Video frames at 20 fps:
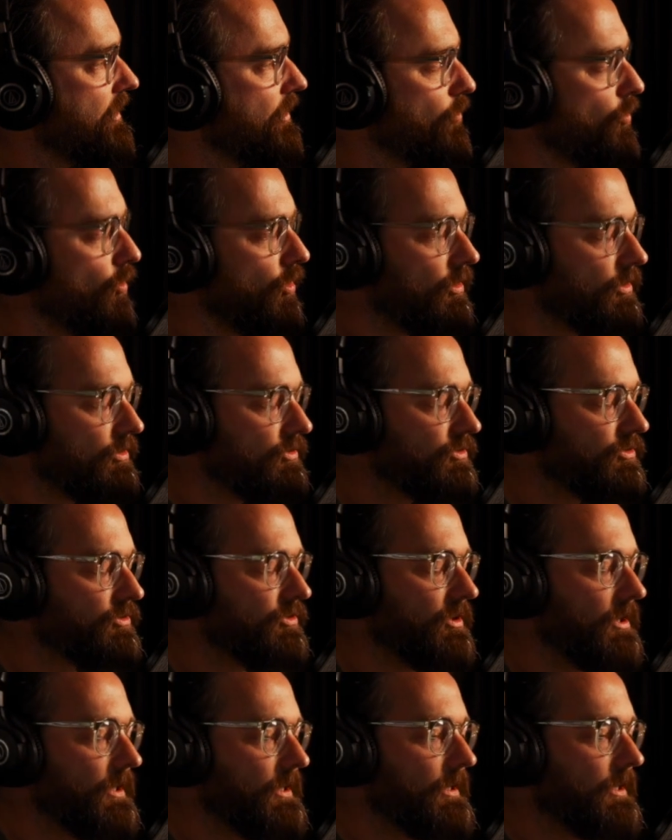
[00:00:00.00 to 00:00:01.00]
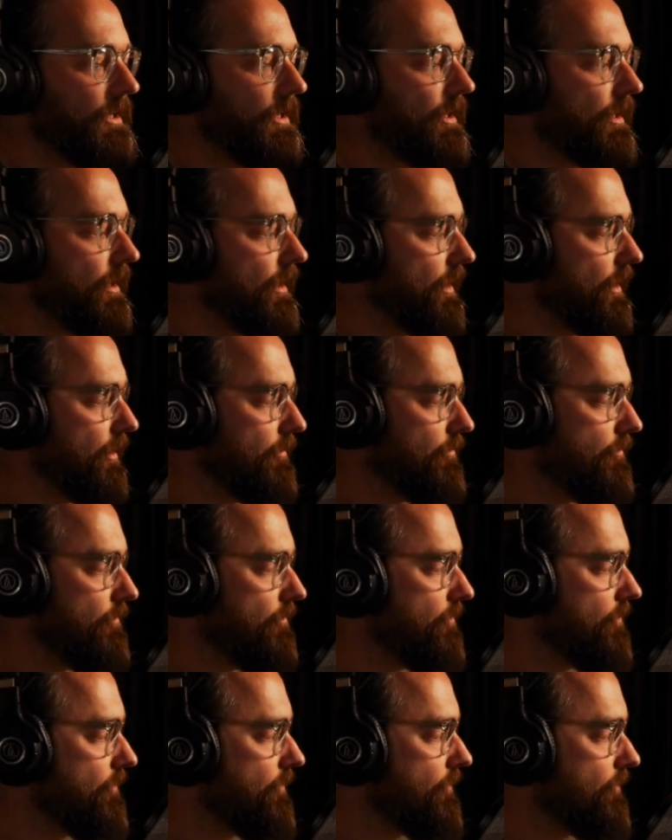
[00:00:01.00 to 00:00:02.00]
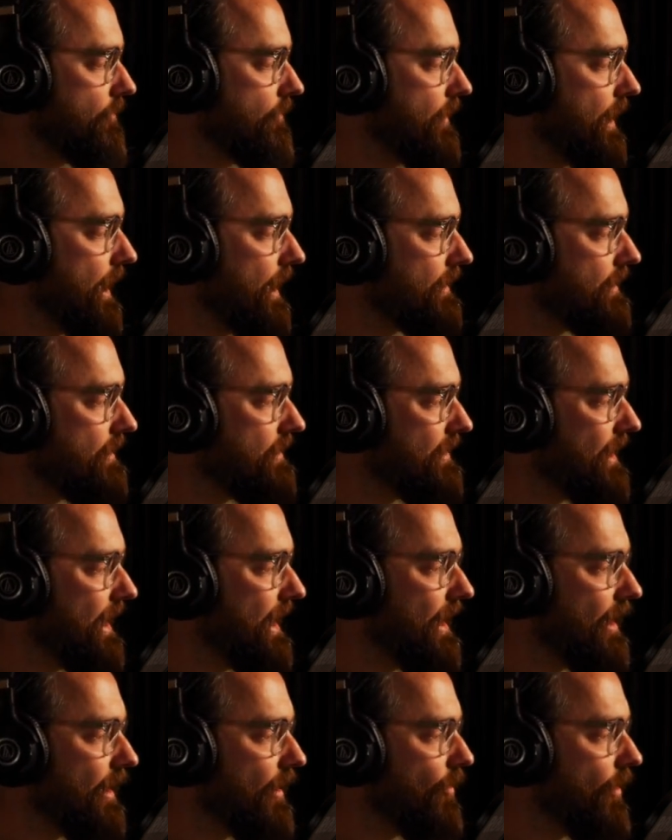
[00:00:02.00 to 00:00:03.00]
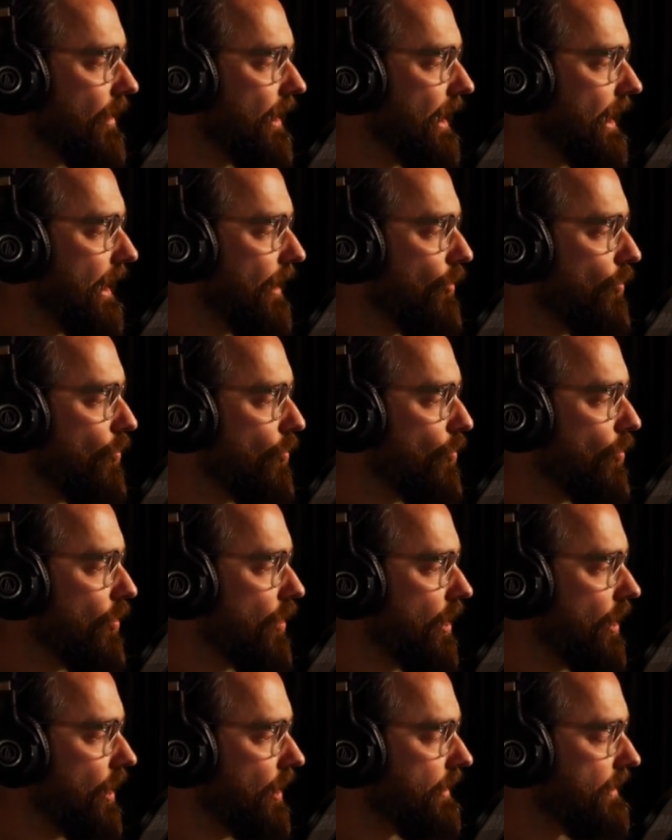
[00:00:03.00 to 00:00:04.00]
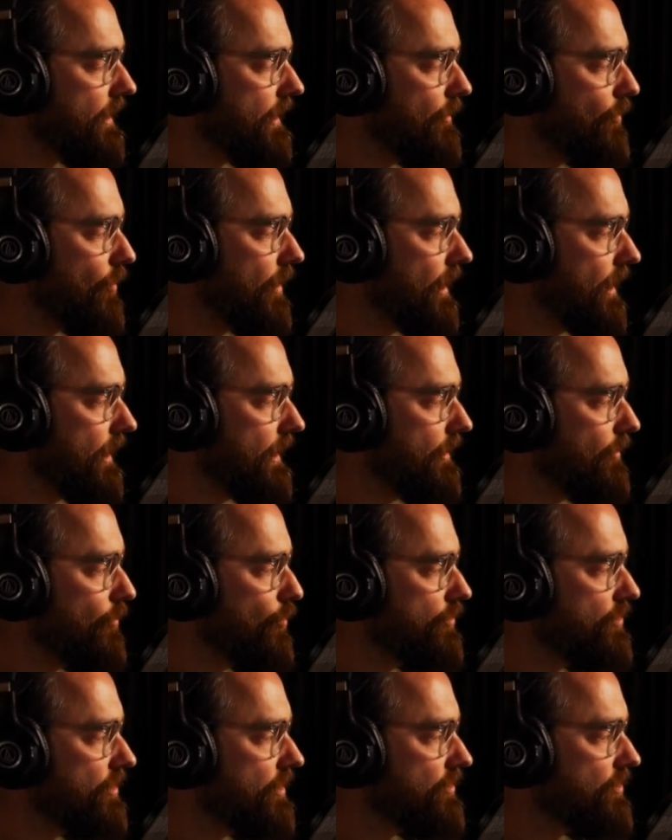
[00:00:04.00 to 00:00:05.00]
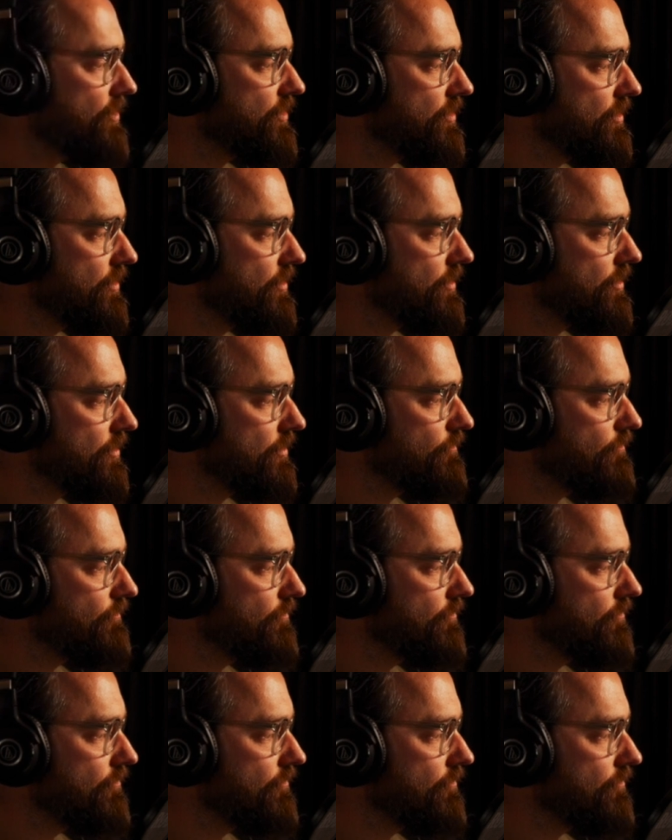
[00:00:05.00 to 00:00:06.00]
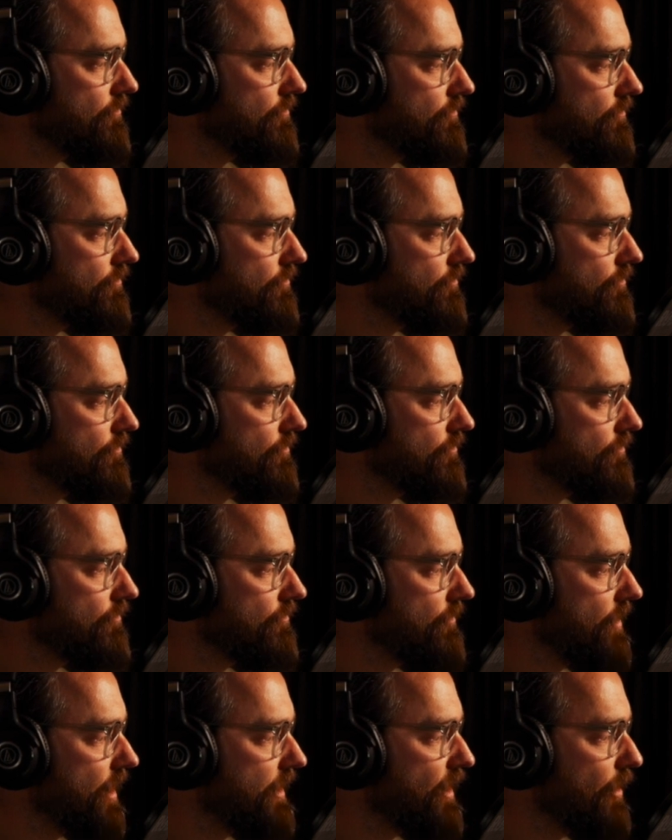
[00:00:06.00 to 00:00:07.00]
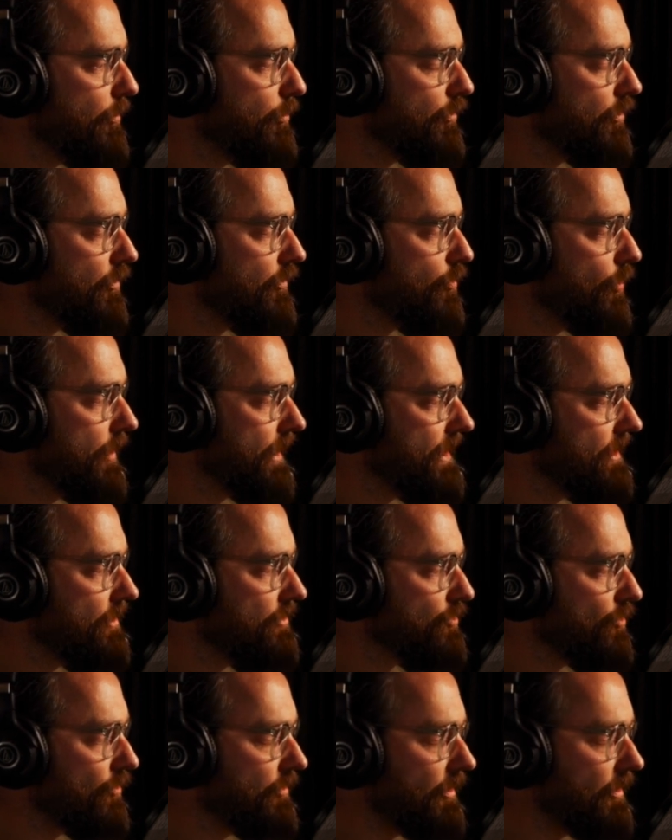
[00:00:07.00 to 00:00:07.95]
there was. How did that outwork? Was it just a number of weeks or a